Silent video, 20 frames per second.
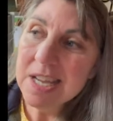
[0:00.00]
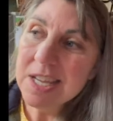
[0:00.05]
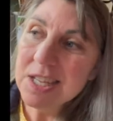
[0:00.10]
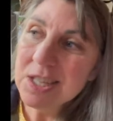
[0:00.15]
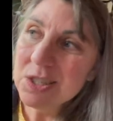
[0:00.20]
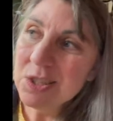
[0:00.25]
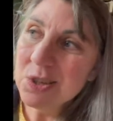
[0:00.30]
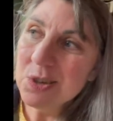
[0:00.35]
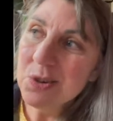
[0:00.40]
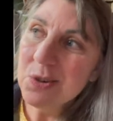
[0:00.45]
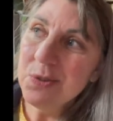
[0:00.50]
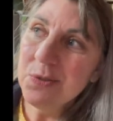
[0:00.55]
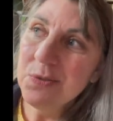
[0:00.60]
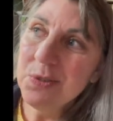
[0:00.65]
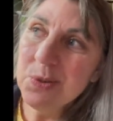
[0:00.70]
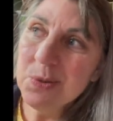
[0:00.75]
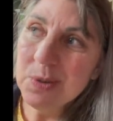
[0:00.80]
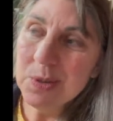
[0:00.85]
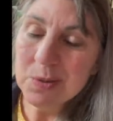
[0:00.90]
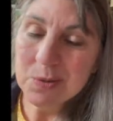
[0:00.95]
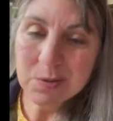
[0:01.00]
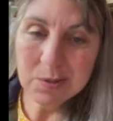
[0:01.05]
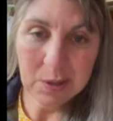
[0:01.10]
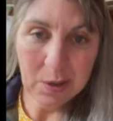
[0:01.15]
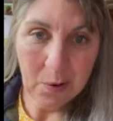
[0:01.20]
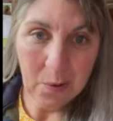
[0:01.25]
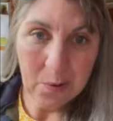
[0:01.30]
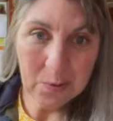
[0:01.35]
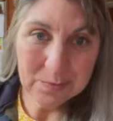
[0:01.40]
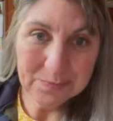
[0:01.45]
So a few years
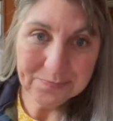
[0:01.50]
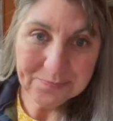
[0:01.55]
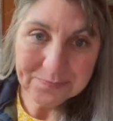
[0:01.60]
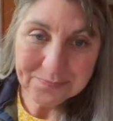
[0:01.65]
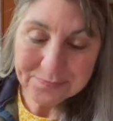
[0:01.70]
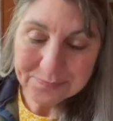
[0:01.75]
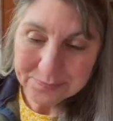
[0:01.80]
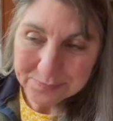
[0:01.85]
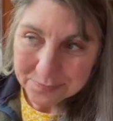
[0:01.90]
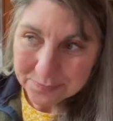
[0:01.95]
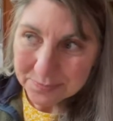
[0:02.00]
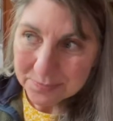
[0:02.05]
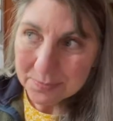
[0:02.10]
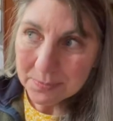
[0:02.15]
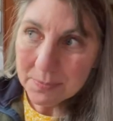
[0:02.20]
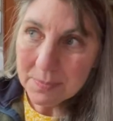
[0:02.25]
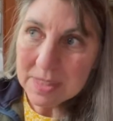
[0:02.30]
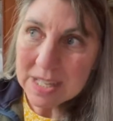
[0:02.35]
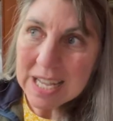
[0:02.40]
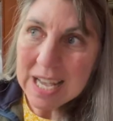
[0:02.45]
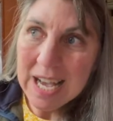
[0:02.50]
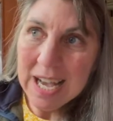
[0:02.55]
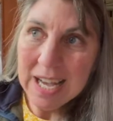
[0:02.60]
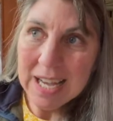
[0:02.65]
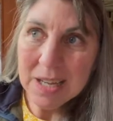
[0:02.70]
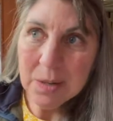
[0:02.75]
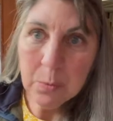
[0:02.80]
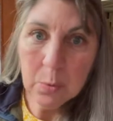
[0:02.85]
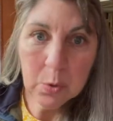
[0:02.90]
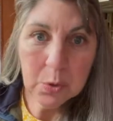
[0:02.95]
ago,
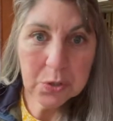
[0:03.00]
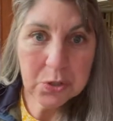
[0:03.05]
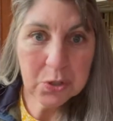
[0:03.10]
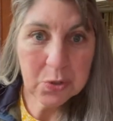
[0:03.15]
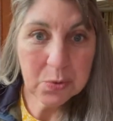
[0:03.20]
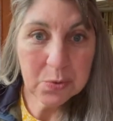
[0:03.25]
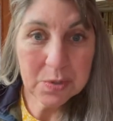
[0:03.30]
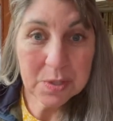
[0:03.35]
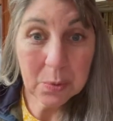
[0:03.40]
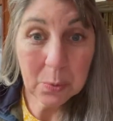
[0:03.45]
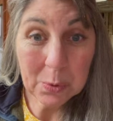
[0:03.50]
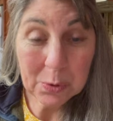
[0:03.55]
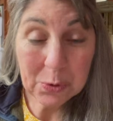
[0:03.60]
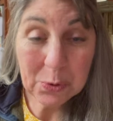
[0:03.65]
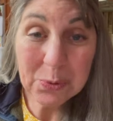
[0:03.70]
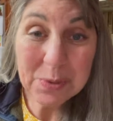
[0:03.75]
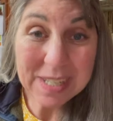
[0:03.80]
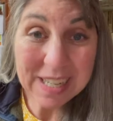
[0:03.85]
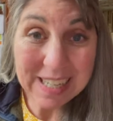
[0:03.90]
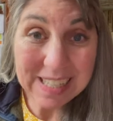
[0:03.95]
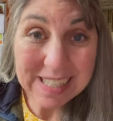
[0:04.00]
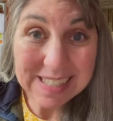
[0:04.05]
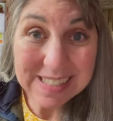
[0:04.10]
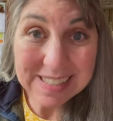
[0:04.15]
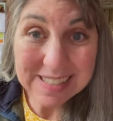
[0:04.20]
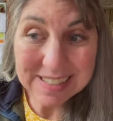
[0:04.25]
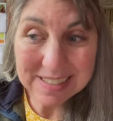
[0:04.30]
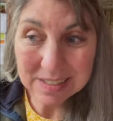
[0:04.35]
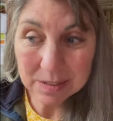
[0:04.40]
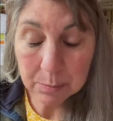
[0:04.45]
I wore shoes that were too
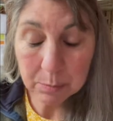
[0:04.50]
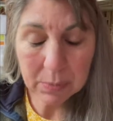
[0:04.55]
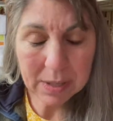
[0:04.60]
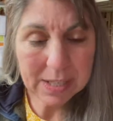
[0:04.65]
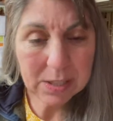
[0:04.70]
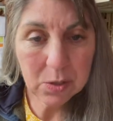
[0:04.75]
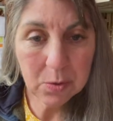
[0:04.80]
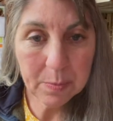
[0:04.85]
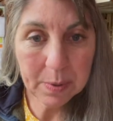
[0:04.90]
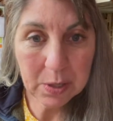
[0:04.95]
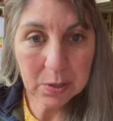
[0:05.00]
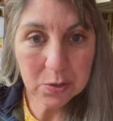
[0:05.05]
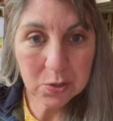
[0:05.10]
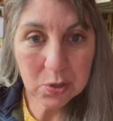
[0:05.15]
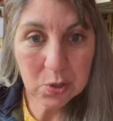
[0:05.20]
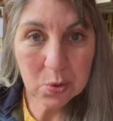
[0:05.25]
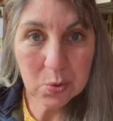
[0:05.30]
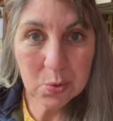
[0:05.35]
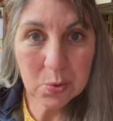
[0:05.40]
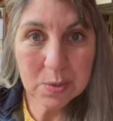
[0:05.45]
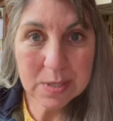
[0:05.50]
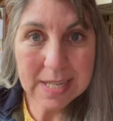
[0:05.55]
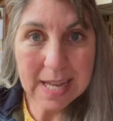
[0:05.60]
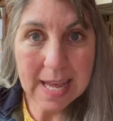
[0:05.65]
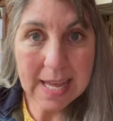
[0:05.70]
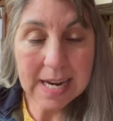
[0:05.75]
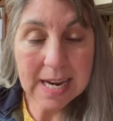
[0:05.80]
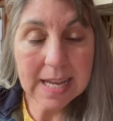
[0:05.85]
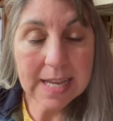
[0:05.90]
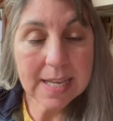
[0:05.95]
tight, brand new pair of shoes,
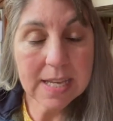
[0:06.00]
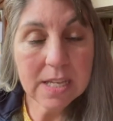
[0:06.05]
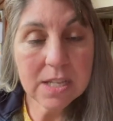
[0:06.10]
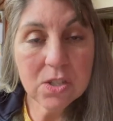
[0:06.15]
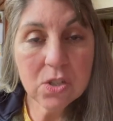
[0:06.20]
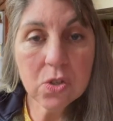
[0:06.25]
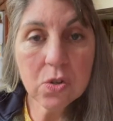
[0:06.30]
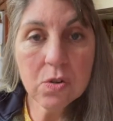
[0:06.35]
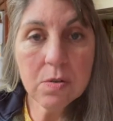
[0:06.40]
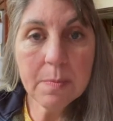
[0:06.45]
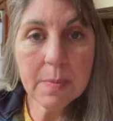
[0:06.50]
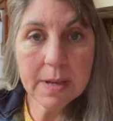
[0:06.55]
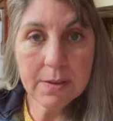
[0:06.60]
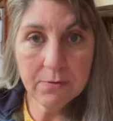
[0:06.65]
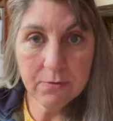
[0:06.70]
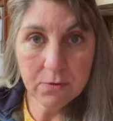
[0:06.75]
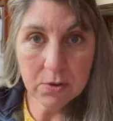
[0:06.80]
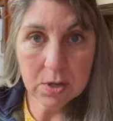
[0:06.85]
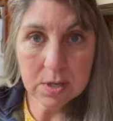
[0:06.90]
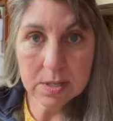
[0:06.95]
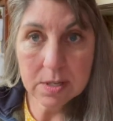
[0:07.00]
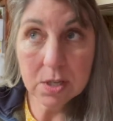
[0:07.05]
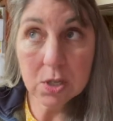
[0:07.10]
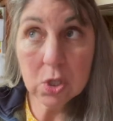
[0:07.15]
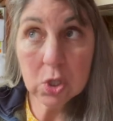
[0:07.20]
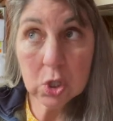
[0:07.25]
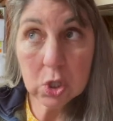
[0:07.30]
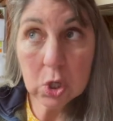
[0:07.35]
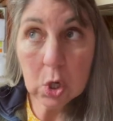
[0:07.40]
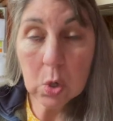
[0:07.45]
and I injured my foot
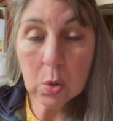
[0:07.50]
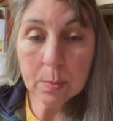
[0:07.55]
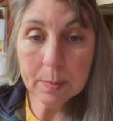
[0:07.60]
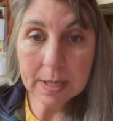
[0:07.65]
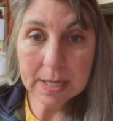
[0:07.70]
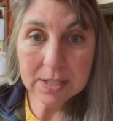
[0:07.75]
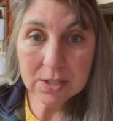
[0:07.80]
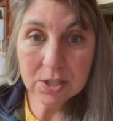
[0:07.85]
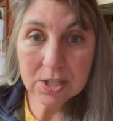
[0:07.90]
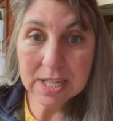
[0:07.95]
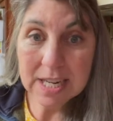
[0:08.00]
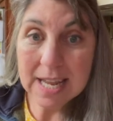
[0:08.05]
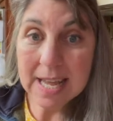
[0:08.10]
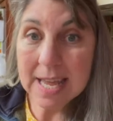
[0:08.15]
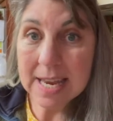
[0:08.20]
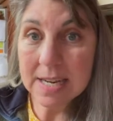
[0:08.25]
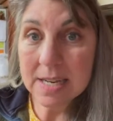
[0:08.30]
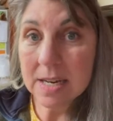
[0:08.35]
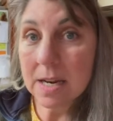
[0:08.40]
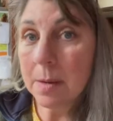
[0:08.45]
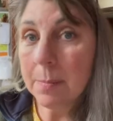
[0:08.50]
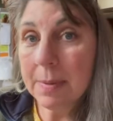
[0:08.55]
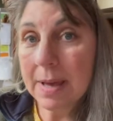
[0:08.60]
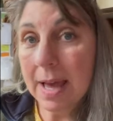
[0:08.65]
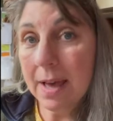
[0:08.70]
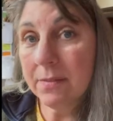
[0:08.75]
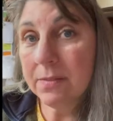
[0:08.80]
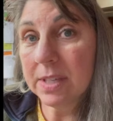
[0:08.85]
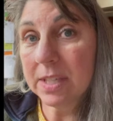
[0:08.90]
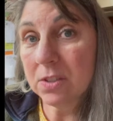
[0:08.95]
so much that I ended up
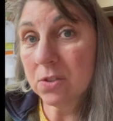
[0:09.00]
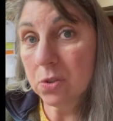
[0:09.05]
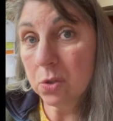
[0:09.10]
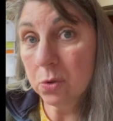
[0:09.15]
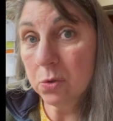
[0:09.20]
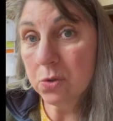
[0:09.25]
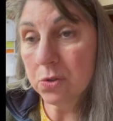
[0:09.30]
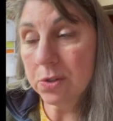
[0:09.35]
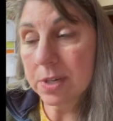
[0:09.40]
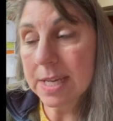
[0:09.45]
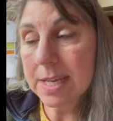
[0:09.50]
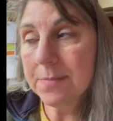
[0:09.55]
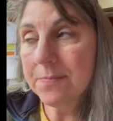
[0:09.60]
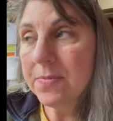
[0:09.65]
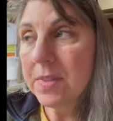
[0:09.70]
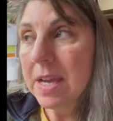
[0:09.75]
having surgery.